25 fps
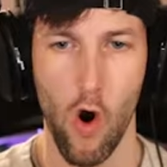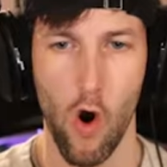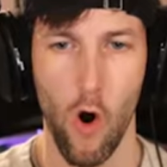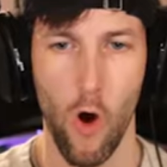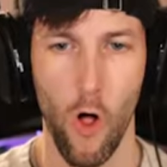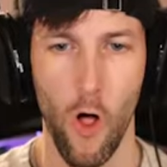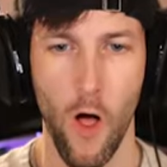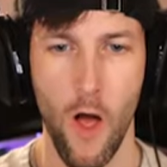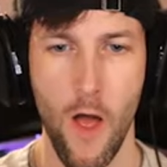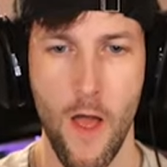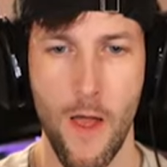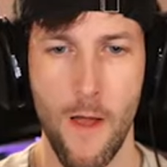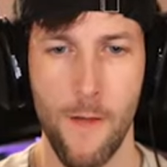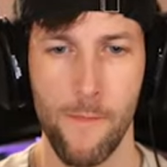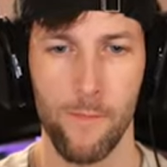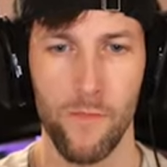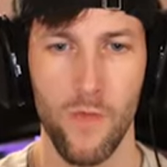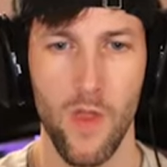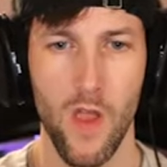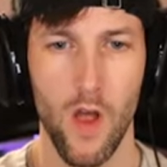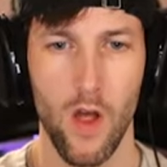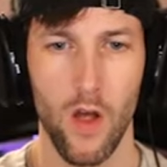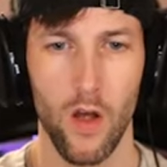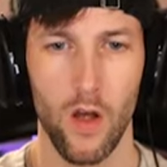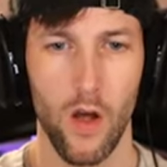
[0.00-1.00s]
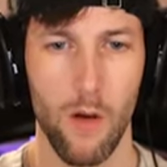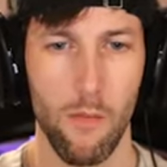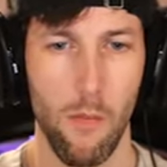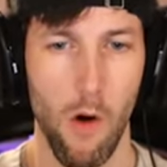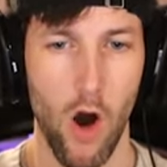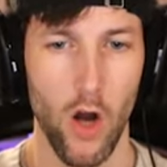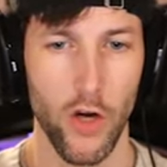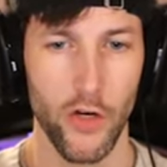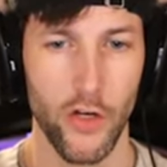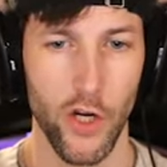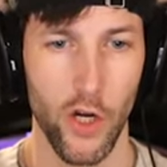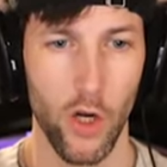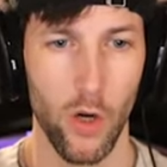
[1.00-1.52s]
wall. Come
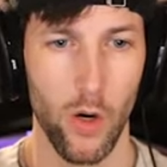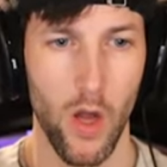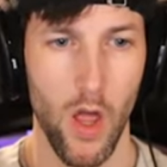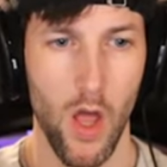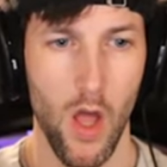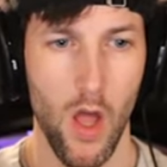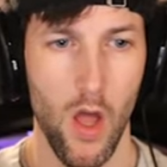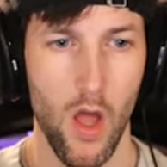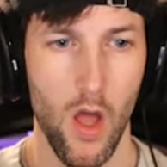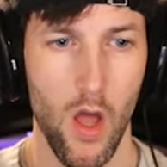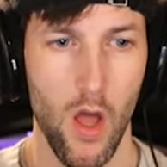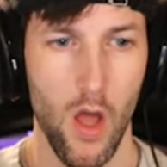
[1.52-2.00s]
on, dude.